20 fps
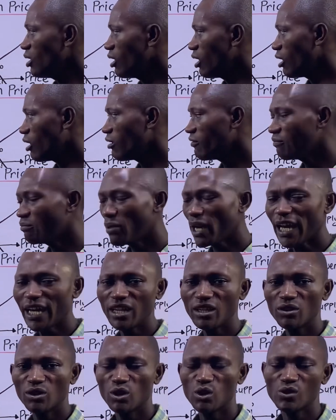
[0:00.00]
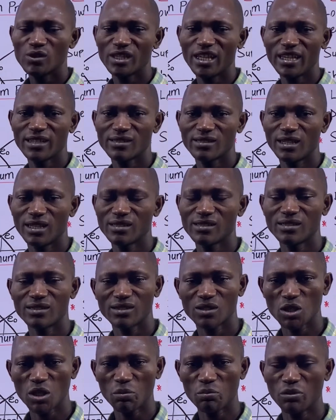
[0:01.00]
of buying those excesses,
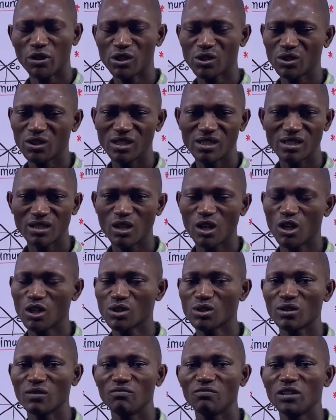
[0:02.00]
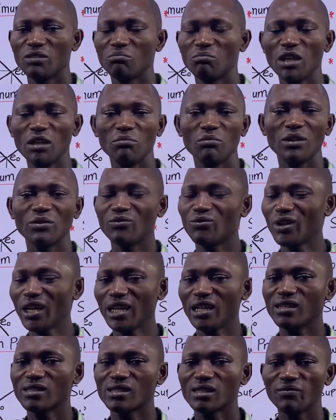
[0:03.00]
the opportunity cost of it may be
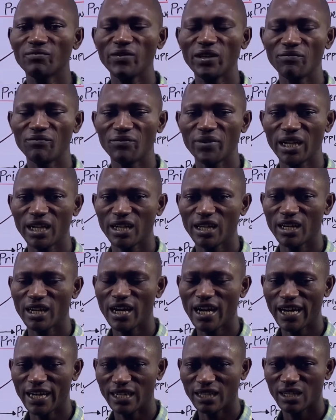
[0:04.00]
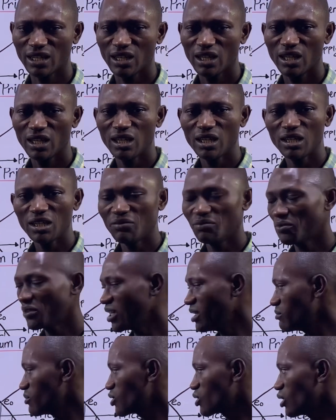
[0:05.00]
relatively very high in
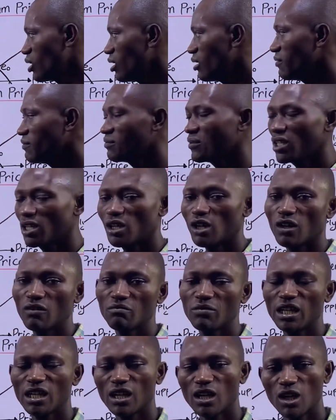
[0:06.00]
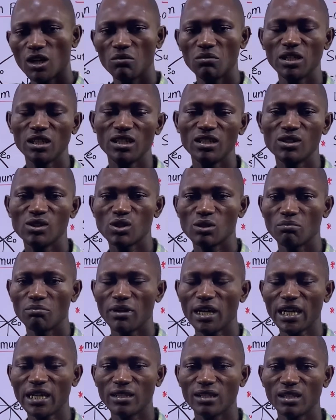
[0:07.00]
terms of the government coming in to
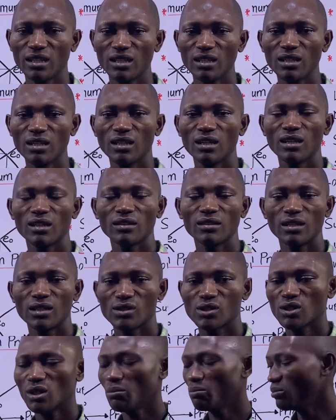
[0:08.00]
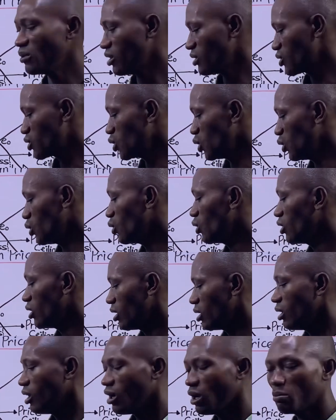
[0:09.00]
buy the surplus. So
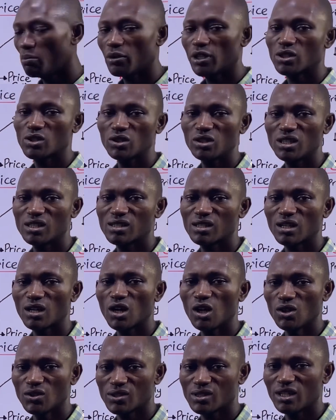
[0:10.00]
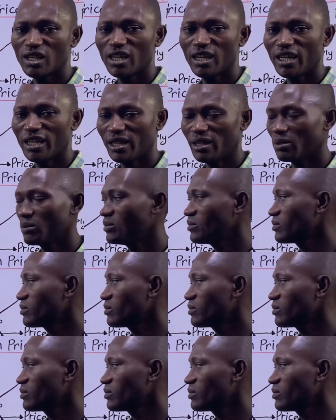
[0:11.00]
opportunity cost here.